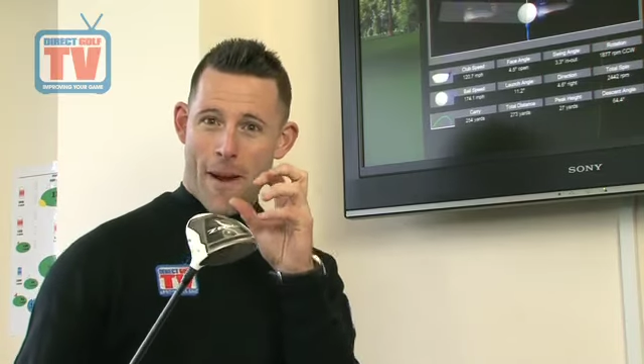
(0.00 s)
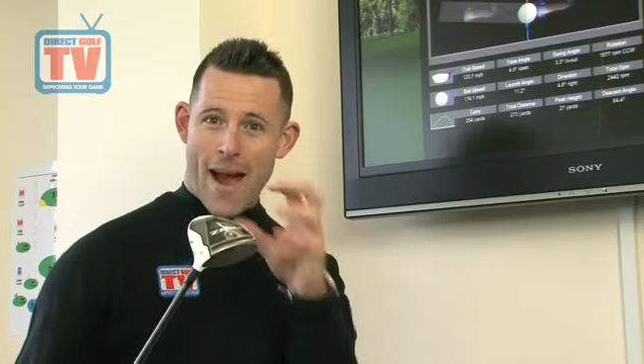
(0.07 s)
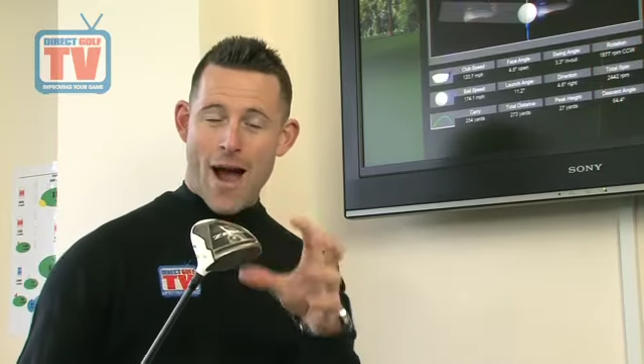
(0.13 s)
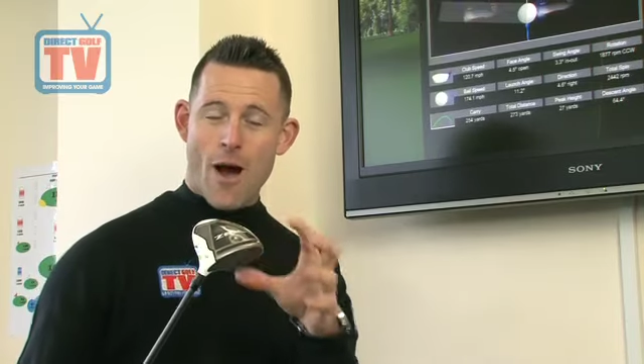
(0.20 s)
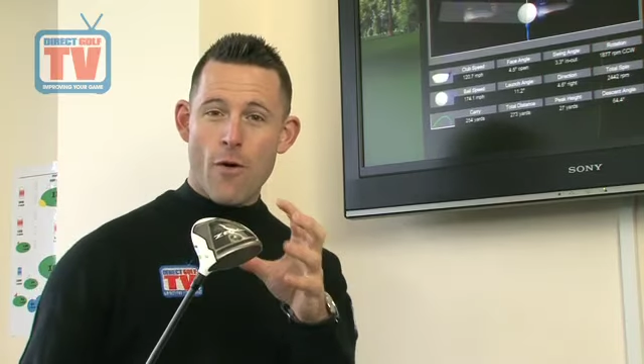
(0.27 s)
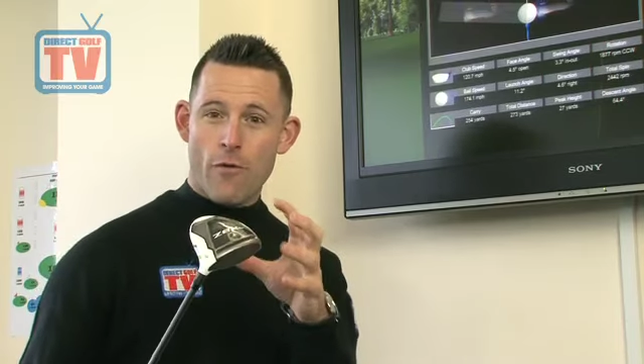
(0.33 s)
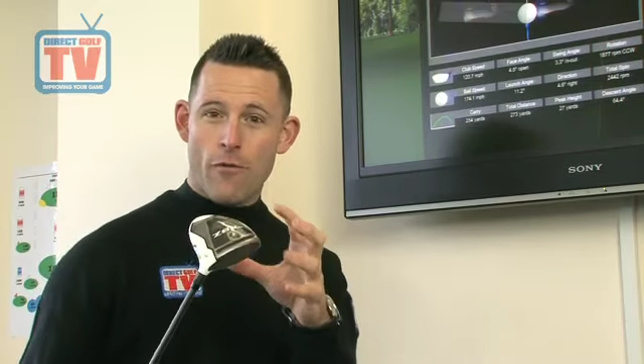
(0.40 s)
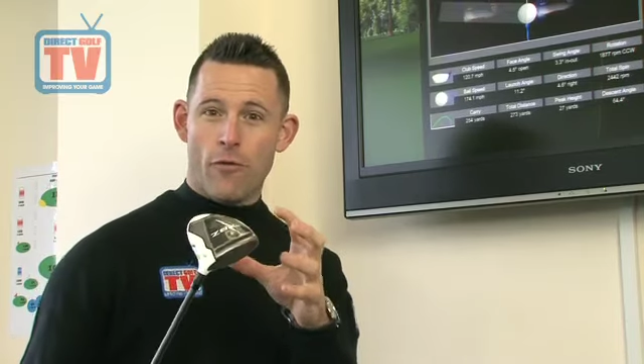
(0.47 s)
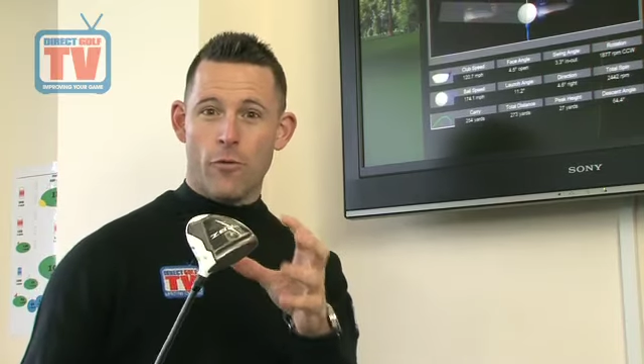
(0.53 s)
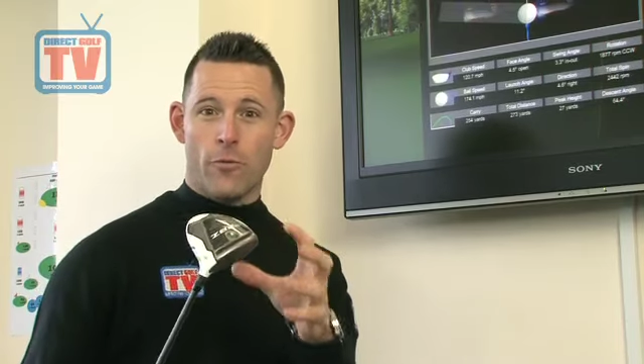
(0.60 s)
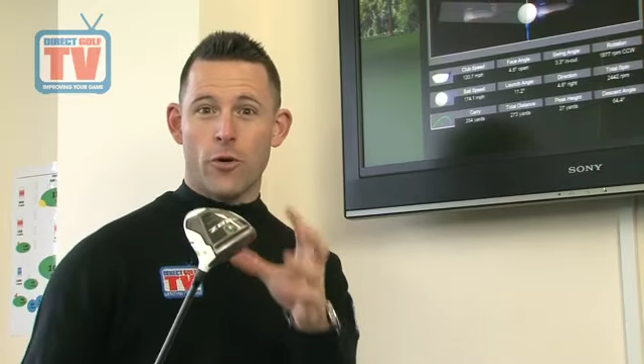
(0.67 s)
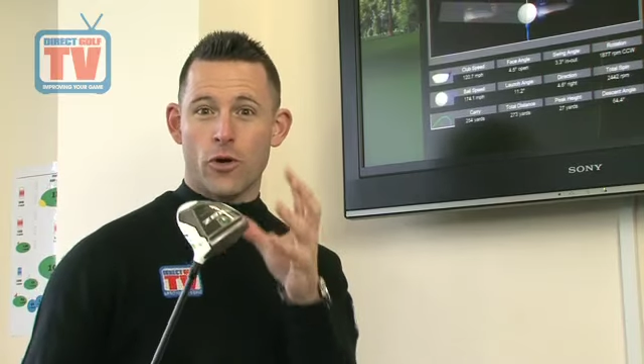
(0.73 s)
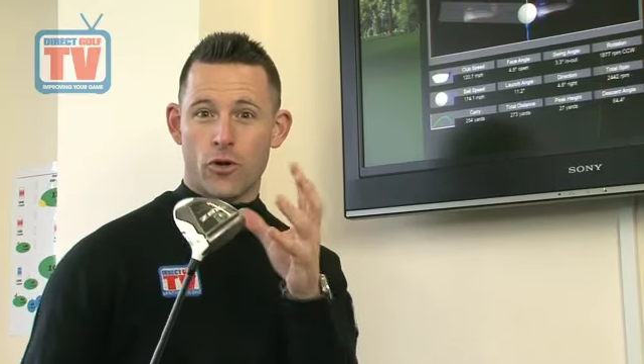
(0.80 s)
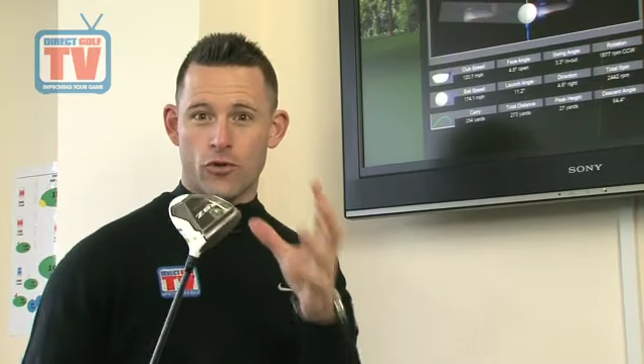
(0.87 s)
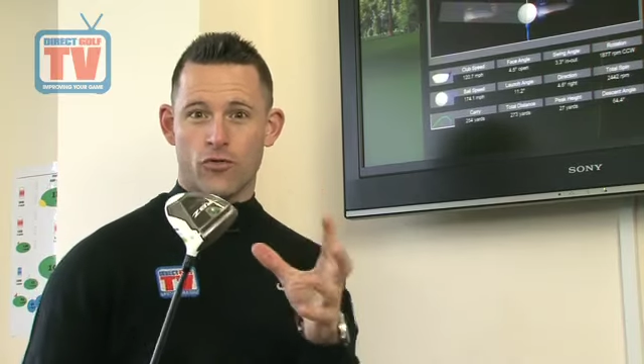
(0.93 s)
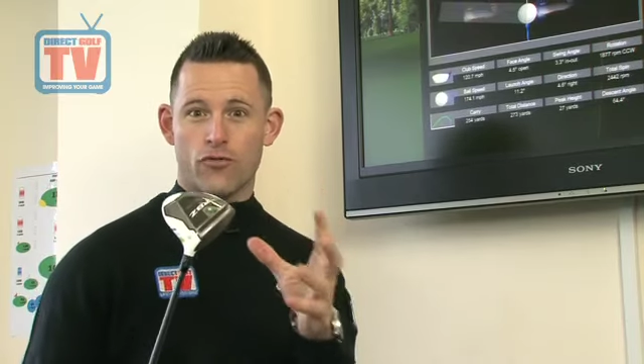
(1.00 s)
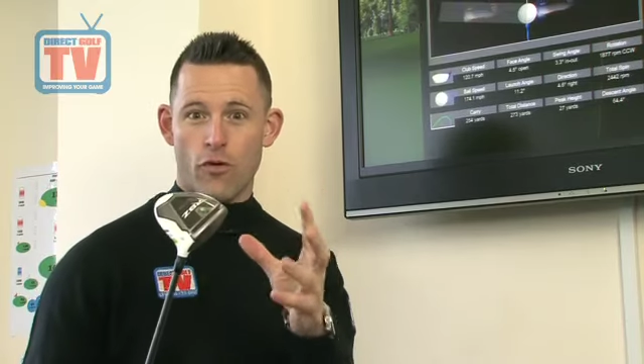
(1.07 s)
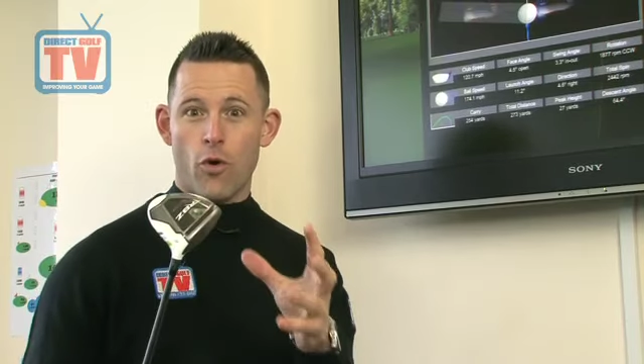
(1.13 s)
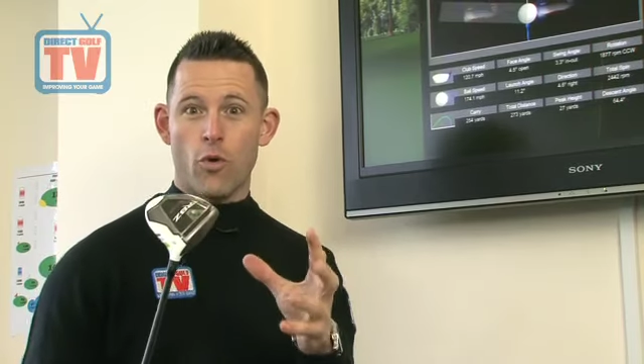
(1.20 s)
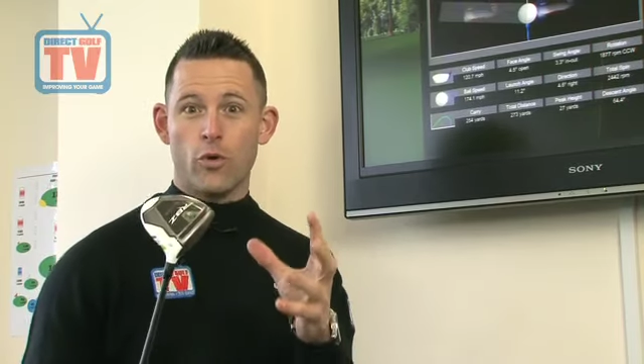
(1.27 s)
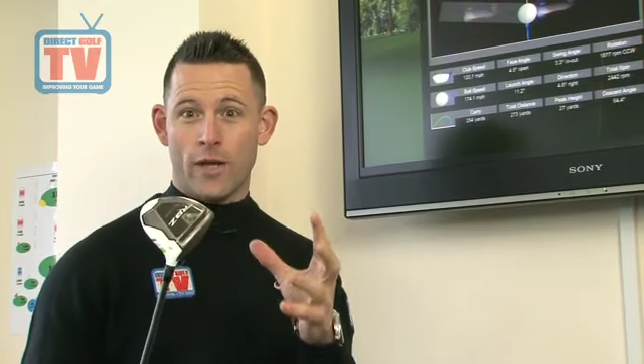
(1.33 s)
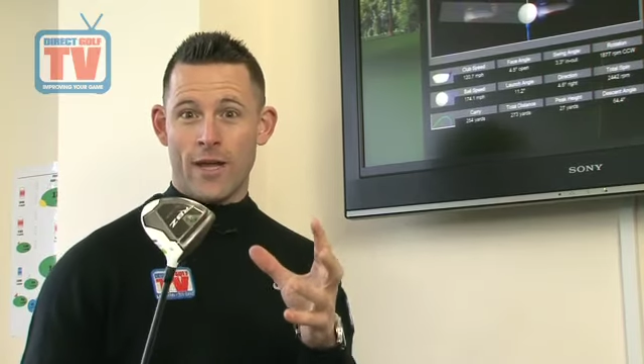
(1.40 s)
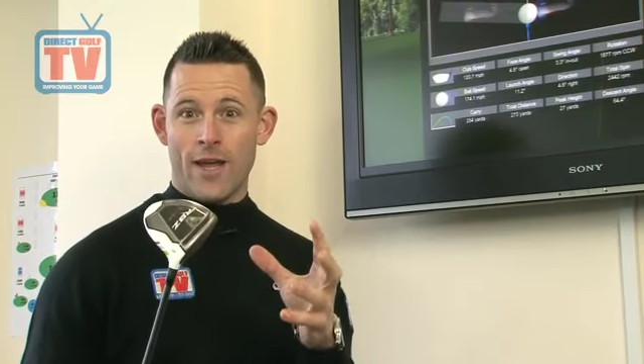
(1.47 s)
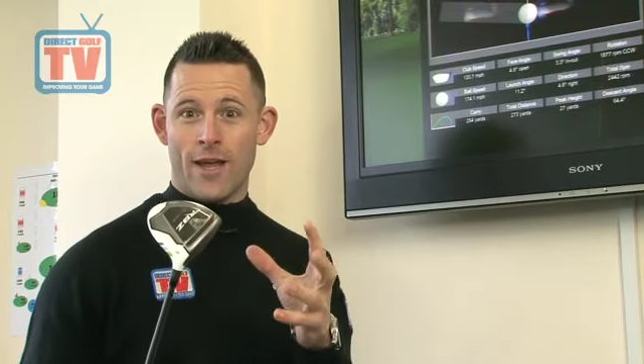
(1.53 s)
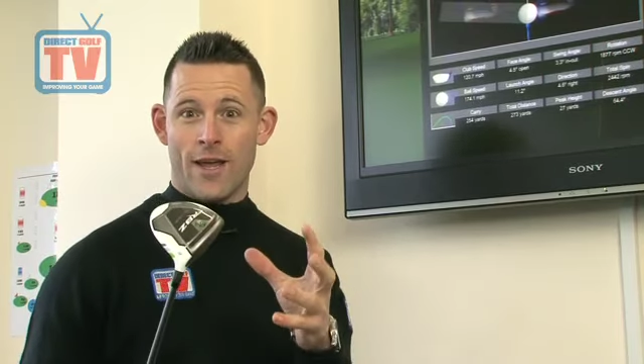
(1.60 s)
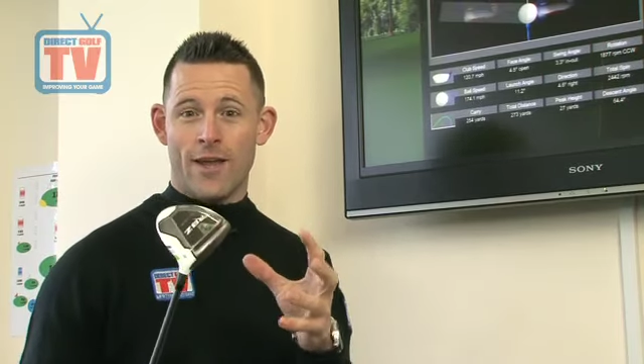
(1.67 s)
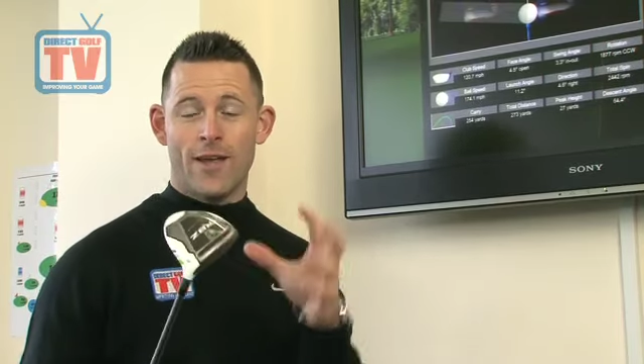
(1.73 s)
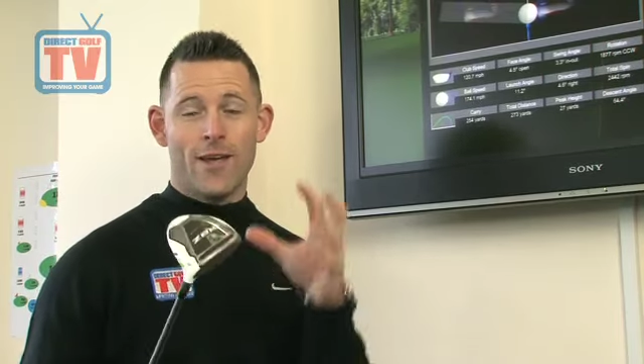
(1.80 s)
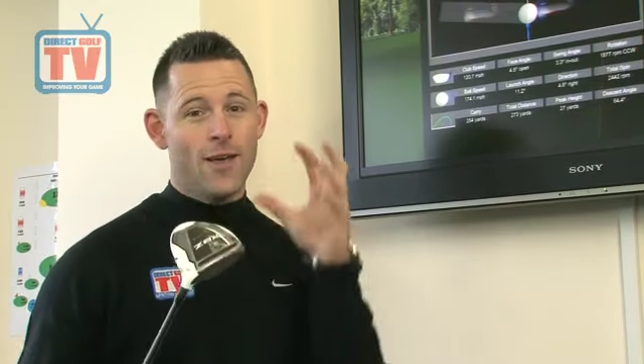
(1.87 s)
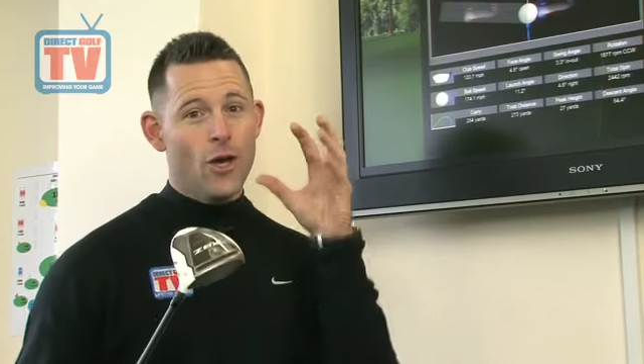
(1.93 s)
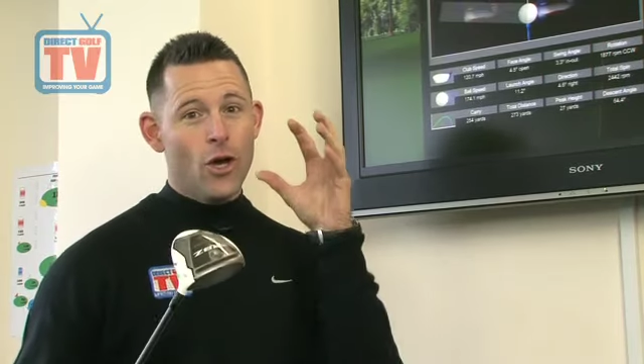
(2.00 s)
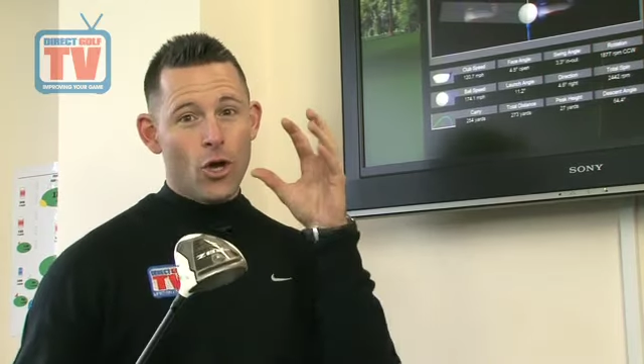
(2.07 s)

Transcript: powerful but controlled hit,